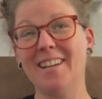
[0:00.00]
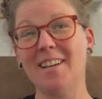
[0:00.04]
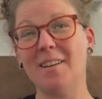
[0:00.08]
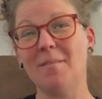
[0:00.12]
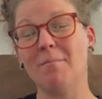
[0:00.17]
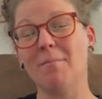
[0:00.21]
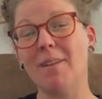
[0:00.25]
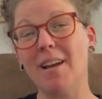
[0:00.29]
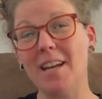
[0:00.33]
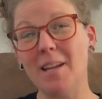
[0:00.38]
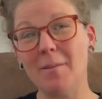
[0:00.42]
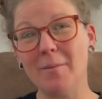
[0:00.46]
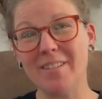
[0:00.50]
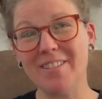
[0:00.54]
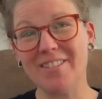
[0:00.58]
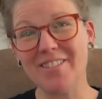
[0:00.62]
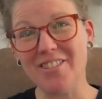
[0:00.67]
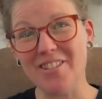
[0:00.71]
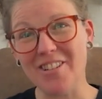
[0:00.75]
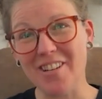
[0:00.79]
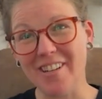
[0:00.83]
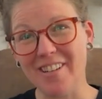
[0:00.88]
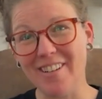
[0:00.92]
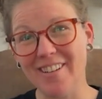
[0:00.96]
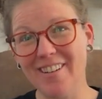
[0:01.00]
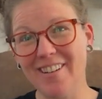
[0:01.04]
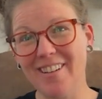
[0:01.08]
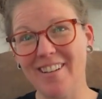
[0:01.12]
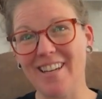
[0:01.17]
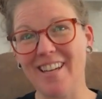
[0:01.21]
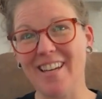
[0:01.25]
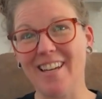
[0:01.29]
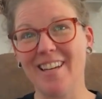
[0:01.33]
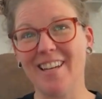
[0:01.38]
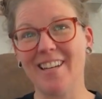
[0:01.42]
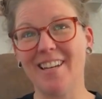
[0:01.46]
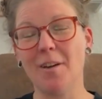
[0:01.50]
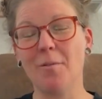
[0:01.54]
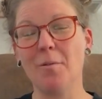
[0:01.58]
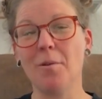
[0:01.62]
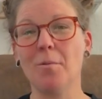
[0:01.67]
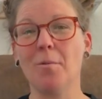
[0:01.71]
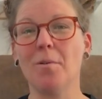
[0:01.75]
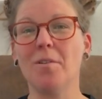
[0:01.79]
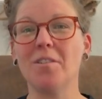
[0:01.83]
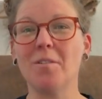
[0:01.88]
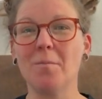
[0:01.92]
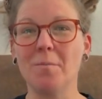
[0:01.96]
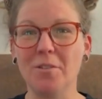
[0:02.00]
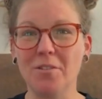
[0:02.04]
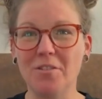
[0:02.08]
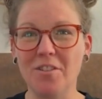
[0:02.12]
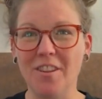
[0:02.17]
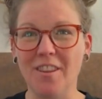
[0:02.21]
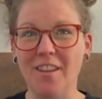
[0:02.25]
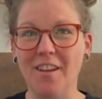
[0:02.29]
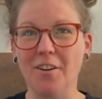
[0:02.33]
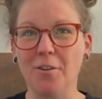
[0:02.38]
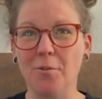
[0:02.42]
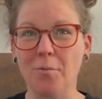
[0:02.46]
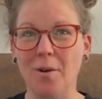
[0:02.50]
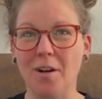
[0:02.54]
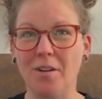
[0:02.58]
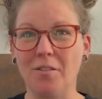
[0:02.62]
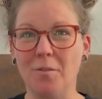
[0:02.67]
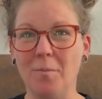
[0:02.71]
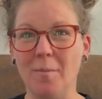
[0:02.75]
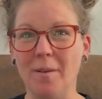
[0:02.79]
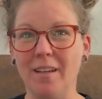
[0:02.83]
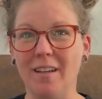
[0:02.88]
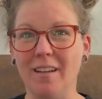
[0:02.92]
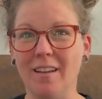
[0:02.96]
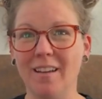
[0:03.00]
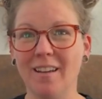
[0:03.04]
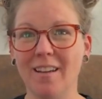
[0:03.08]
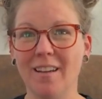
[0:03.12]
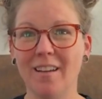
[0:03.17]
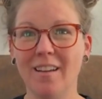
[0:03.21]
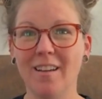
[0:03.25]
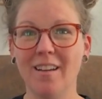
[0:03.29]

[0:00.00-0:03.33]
My name is Jin, and I want to welcome you to the Unwound Being.